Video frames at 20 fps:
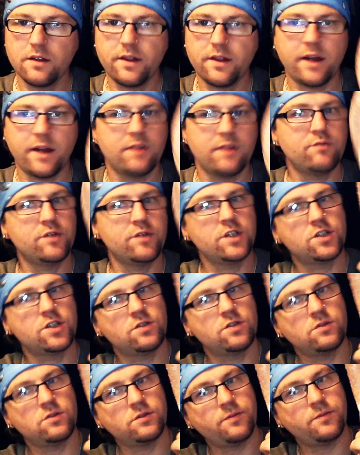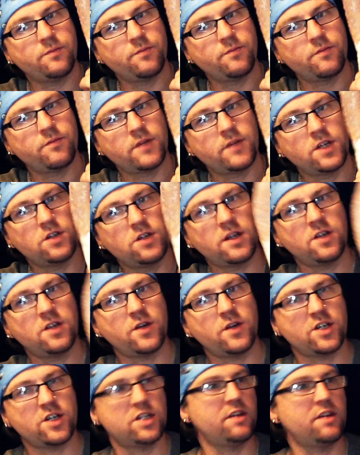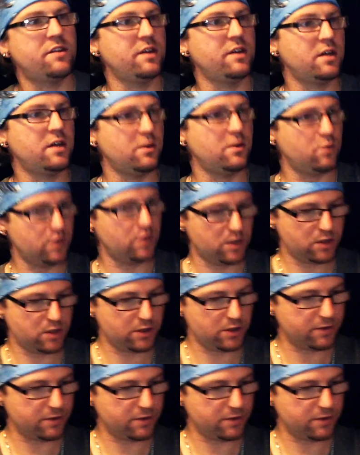original than you actually think it would do.